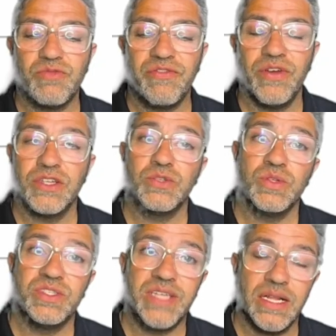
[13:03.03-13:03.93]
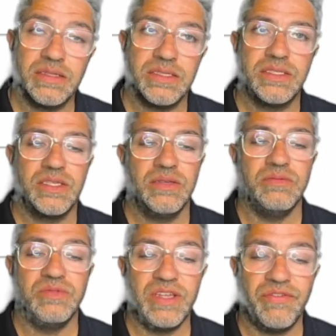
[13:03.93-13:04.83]
referred to as delta
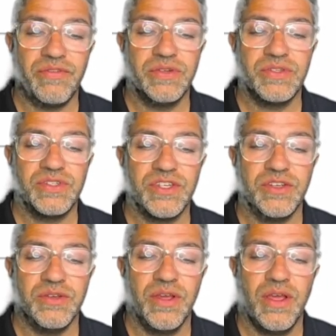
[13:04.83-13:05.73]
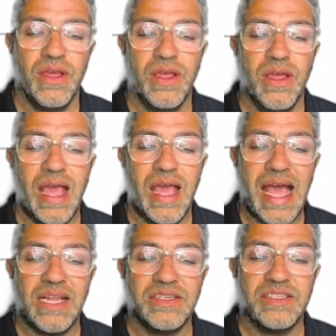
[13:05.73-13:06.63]
2, difference 2.
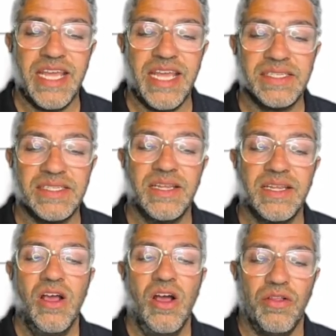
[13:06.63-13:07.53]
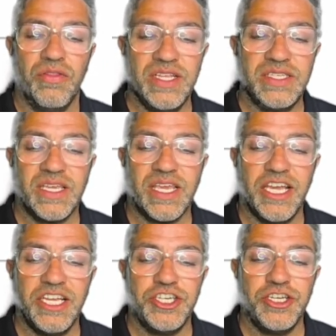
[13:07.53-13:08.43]
And yes, on this
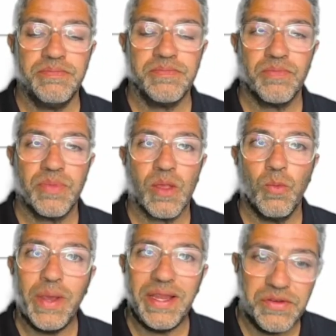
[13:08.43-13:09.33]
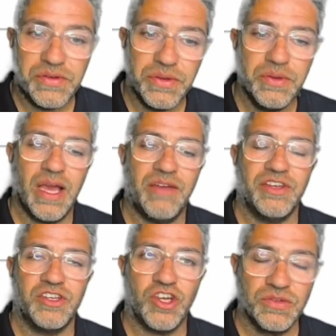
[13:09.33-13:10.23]
occasion, we do have
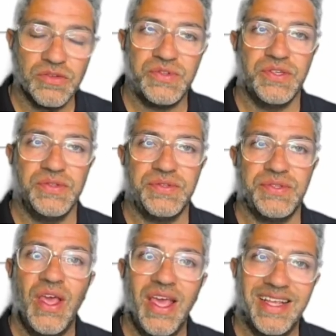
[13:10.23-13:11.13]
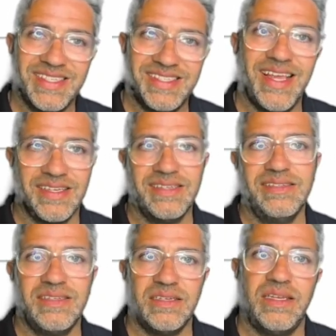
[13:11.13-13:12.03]
a constant
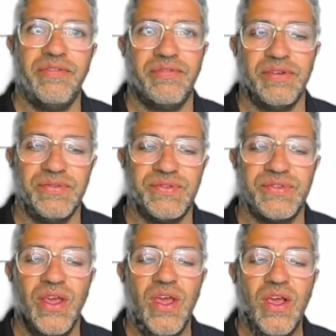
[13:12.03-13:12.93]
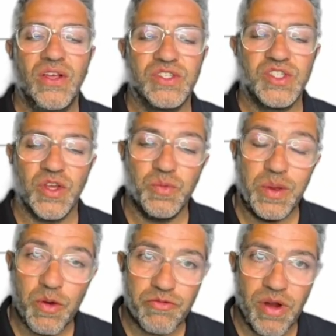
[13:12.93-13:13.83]
second difference. So
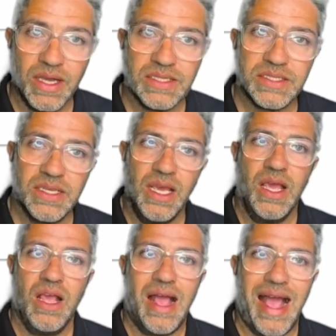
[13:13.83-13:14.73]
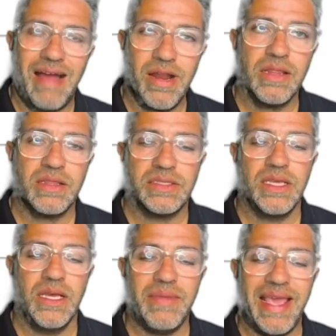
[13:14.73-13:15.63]
we were right, our nth
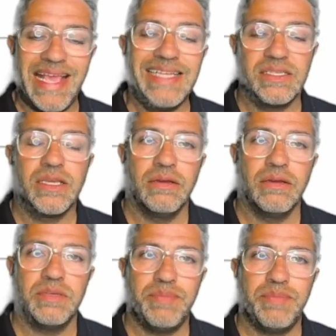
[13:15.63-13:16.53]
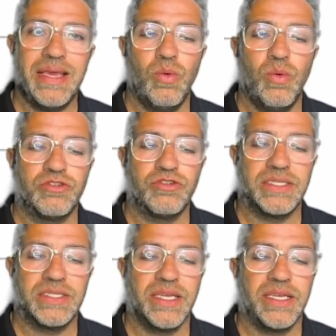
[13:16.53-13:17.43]
term is going to be a
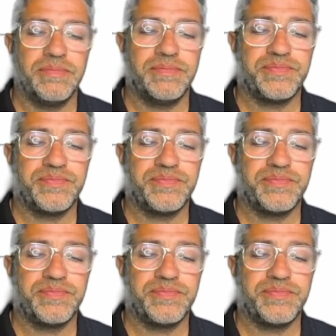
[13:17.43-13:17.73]
quadratic.